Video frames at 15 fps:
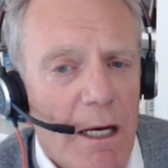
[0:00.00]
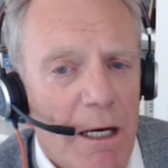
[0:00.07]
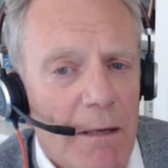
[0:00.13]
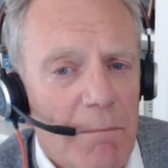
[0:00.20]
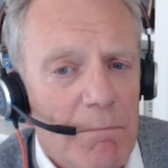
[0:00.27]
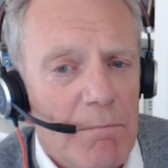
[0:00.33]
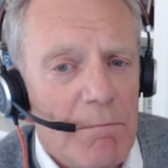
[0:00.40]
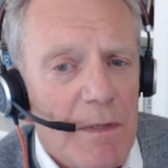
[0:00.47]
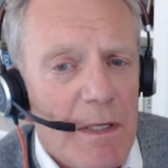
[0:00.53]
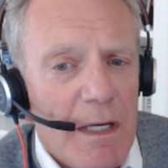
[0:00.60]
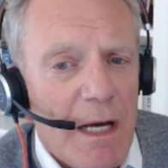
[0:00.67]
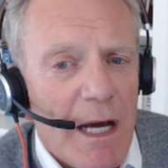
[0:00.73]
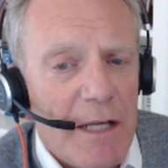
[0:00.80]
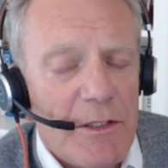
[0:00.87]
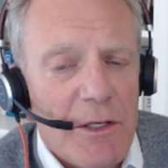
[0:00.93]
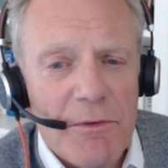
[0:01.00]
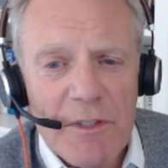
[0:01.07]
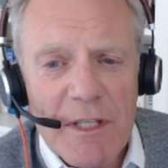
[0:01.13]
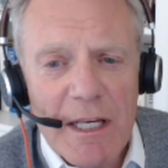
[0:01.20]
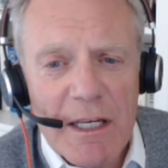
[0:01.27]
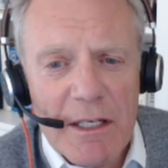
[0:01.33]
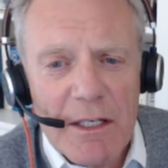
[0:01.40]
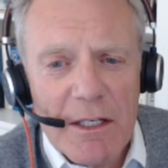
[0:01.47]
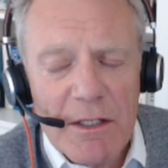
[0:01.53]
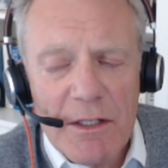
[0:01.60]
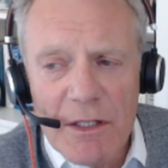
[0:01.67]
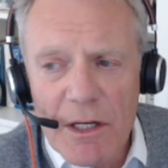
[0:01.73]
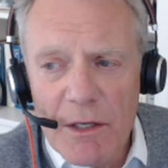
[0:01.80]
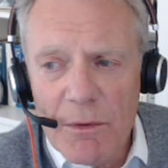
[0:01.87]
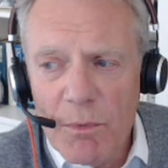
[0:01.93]
Um, I don't think,
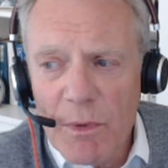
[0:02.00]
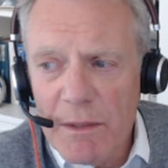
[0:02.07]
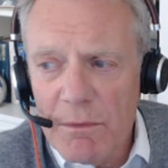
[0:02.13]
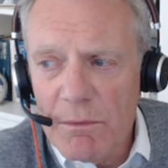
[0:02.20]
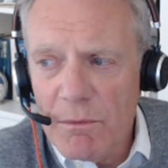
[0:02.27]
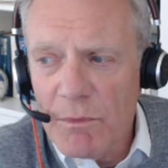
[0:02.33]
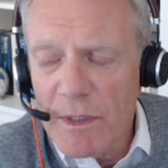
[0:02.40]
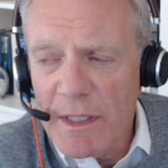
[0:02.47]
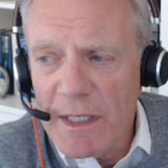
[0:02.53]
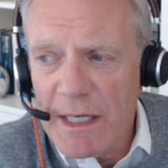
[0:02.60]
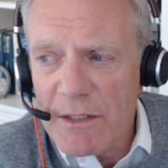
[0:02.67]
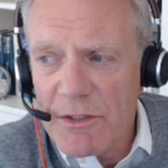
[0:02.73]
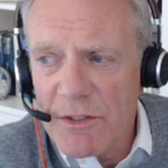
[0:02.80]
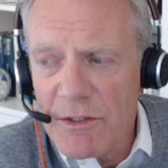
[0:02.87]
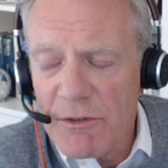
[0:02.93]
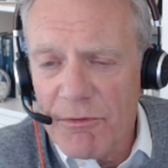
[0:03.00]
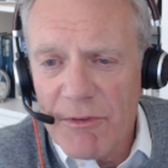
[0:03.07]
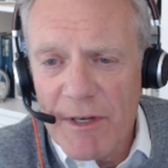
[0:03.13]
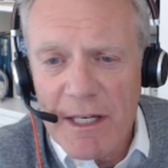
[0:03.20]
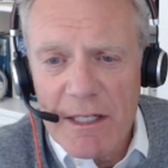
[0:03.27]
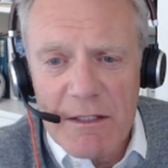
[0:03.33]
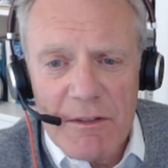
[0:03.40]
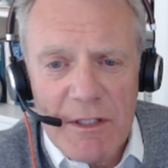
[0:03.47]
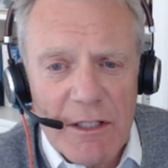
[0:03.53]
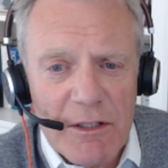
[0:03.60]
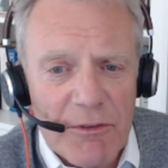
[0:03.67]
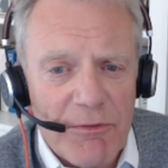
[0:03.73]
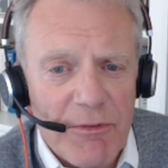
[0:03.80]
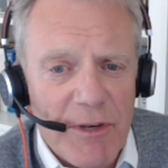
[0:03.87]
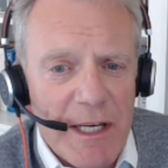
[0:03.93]
you know, when we get to the Fed, I
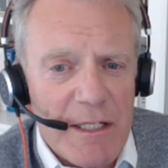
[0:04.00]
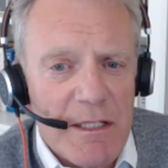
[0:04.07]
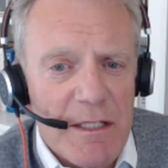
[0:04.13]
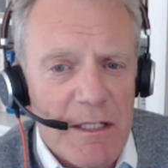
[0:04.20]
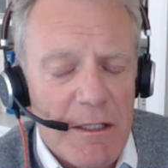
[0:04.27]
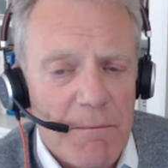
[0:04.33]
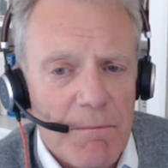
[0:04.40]
think the Fed,